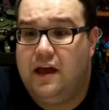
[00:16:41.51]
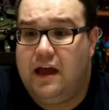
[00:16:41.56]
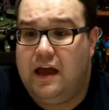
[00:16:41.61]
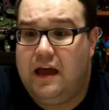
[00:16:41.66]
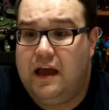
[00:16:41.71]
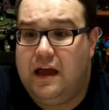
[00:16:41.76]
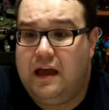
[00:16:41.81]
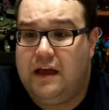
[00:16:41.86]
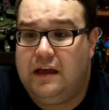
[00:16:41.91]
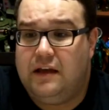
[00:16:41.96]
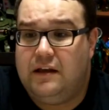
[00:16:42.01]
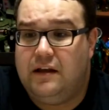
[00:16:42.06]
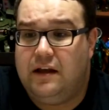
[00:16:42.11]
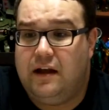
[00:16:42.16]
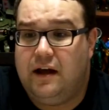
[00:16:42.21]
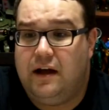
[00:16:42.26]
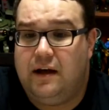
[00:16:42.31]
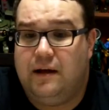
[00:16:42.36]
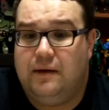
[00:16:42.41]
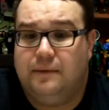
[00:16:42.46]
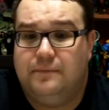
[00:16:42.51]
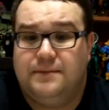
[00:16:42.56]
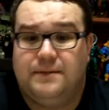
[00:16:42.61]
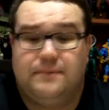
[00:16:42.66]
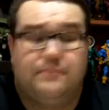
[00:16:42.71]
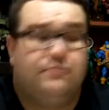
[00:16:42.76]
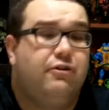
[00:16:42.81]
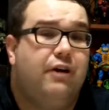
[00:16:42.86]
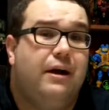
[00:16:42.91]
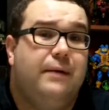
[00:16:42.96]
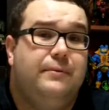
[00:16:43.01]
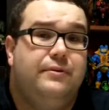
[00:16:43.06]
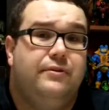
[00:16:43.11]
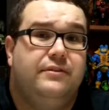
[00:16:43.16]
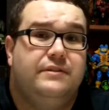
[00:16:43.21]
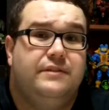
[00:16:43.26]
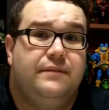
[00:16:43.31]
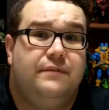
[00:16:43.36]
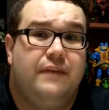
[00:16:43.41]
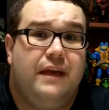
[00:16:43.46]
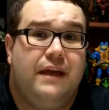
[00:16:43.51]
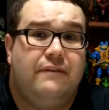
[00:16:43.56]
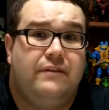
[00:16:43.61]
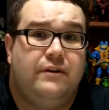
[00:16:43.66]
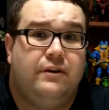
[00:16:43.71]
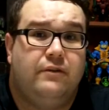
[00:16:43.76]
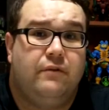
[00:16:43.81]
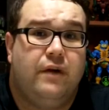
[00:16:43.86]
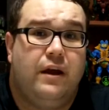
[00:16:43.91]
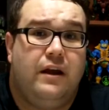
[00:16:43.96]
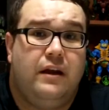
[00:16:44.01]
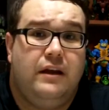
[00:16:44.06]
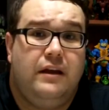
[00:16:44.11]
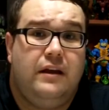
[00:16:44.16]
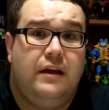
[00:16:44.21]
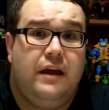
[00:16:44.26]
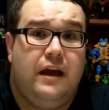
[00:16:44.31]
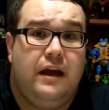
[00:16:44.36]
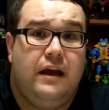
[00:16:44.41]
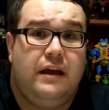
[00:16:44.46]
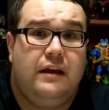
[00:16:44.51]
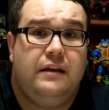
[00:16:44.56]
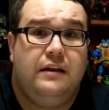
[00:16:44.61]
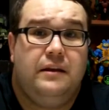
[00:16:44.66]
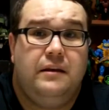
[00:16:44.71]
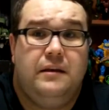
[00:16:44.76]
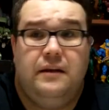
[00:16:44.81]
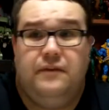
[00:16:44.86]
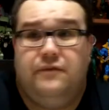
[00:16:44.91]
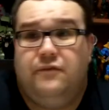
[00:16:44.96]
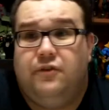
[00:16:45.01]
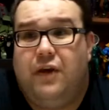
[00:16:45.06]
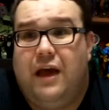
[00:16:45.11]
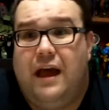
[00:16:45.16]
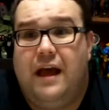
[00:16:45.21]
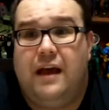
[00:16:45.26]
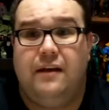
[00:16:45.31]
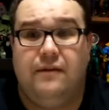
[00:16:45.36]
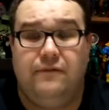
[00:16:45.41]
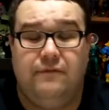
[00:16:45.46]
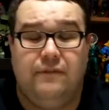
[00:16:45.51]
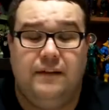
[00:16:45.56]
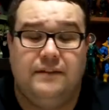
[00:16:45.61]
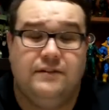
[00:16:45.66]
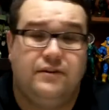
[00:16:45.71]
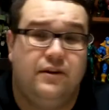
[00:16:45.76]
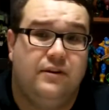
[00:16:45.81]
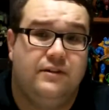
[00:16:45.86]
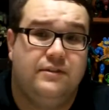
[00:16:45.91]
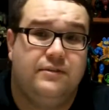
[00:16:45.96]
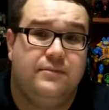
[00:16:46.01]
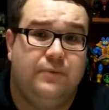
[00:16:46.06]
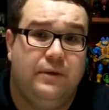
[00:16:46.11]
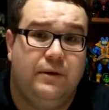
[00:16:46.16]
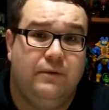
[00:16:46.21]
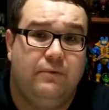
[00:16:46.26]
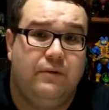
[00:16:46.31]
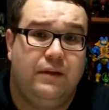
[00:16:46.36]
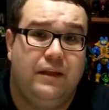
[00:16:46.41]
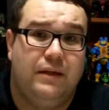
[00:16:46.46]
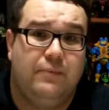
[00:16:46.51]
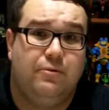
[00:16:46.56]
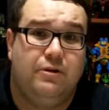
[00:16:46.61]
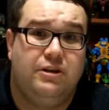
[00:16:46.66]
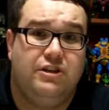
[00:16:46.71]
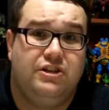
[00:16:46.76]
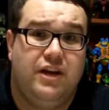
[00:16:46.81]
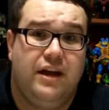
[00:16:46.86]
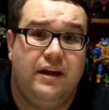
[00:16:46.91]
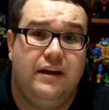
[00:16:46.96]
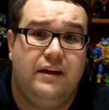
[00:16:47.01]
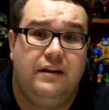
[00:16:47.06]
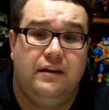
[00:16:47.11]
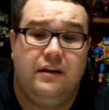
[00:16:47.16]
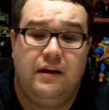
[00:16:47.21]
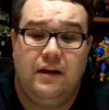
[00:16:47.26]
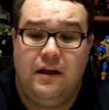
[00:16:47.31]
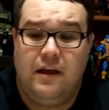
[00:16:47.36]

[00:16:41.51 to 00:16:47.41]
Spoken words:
And subscribe to us if you haven't already. And if you have, that's awesome. We really appreciate it.